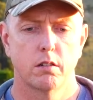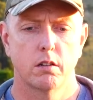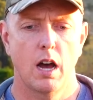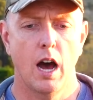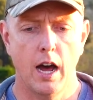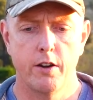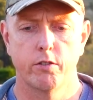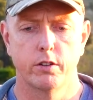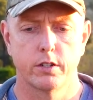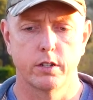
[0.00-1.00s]

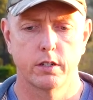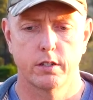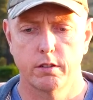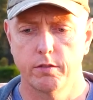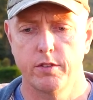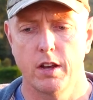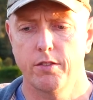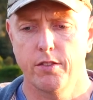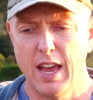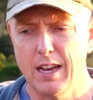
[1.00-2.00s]
hundreds and you know,
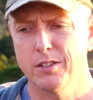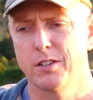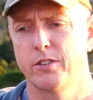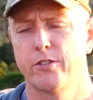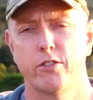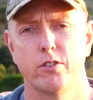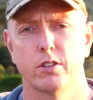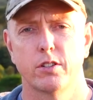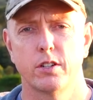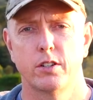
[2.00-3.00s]
thousands of
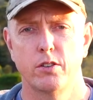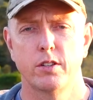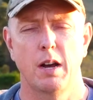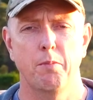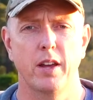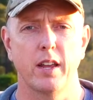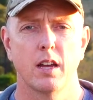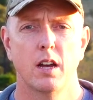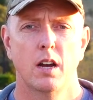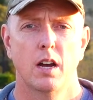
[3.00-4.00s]
shooters to do something.
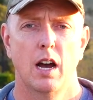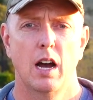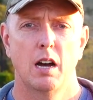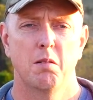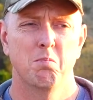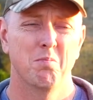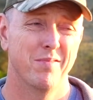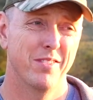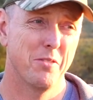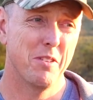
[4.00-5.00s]
The